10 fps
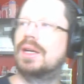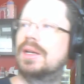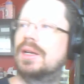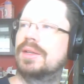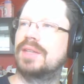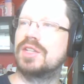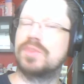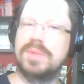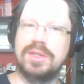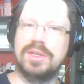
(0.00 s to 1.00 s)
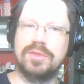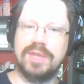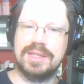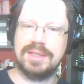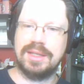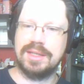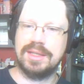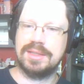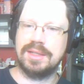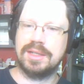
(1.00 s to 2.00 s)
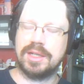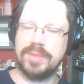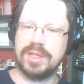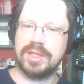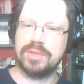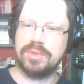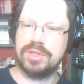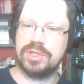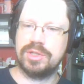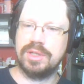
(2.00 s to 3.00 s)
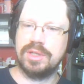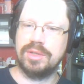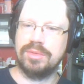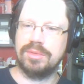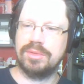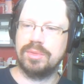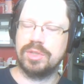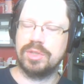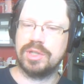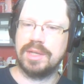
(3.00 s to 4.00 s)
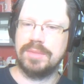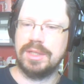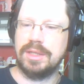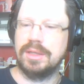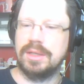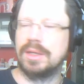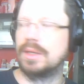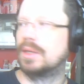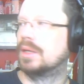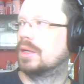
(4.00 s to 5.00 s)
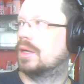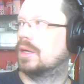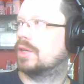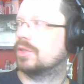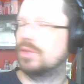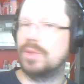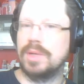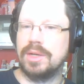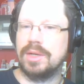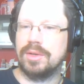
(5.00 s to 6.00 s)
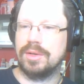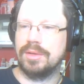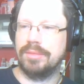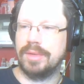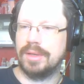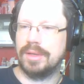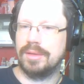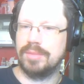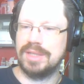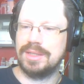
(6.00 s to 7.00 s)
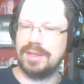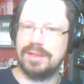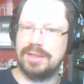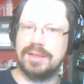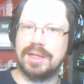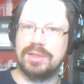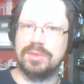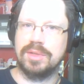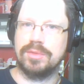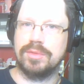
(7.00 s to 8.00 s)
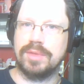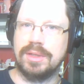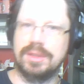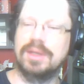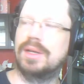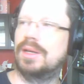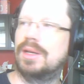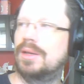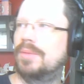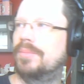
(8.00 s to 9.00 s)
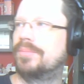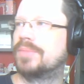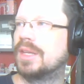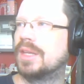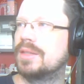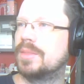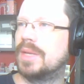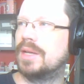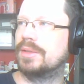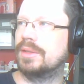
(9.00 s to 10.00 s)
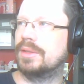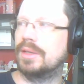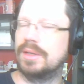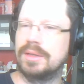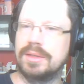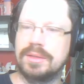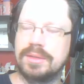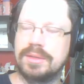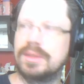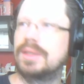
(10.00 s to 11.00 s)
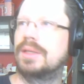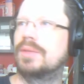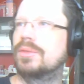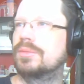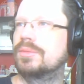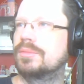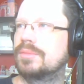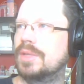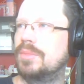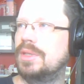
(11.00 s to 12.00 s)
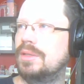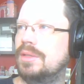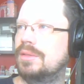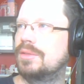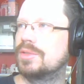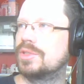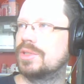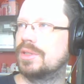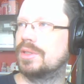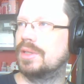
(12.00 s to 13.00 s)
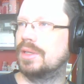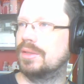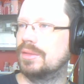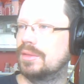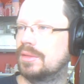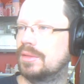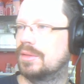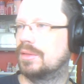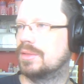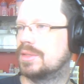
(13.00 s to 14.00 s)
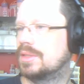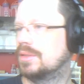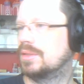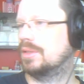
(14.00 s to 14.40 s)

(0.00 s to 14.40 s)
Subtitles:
Tales from the Interface is a comic to which I am the author, creator. Basically, I do everything. It's about. Well, let me just shut down the sound here